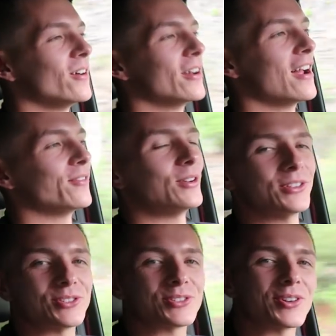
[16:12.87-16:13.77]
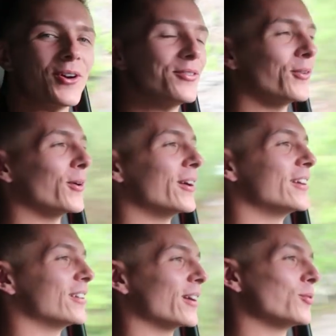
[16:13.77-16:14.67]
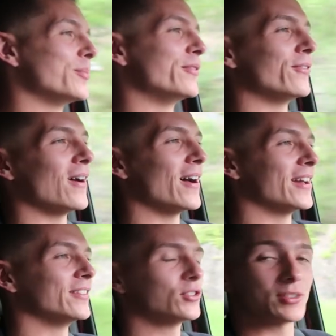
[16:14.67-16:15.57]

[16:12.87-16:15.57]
whatever, let's just go for it, like, we'll be fine.